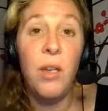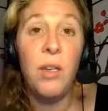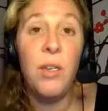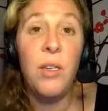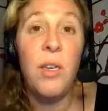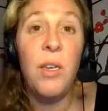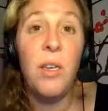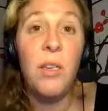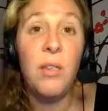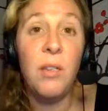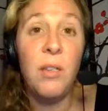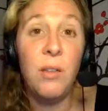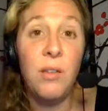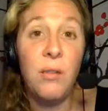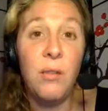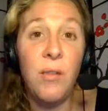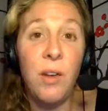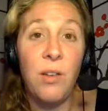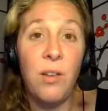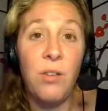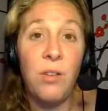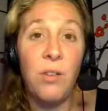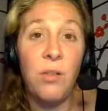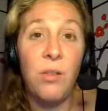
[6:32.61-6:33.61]
yeast
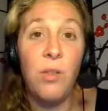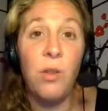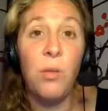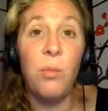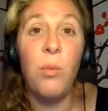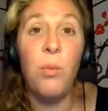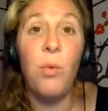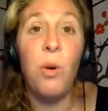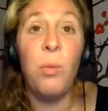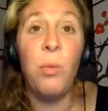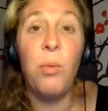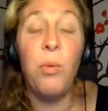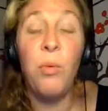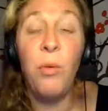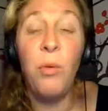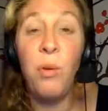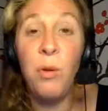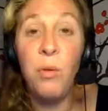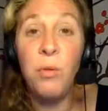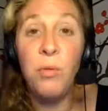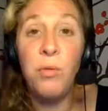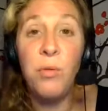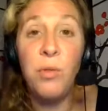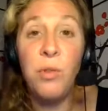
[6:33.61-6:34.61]
infections, you're more
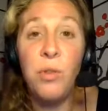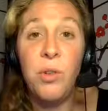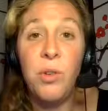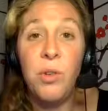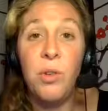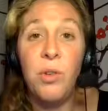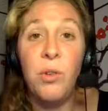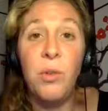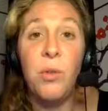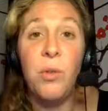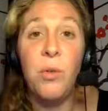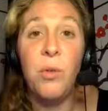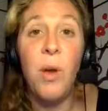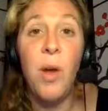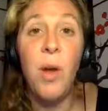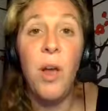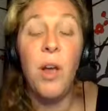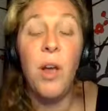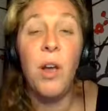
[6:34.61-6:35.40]
prone to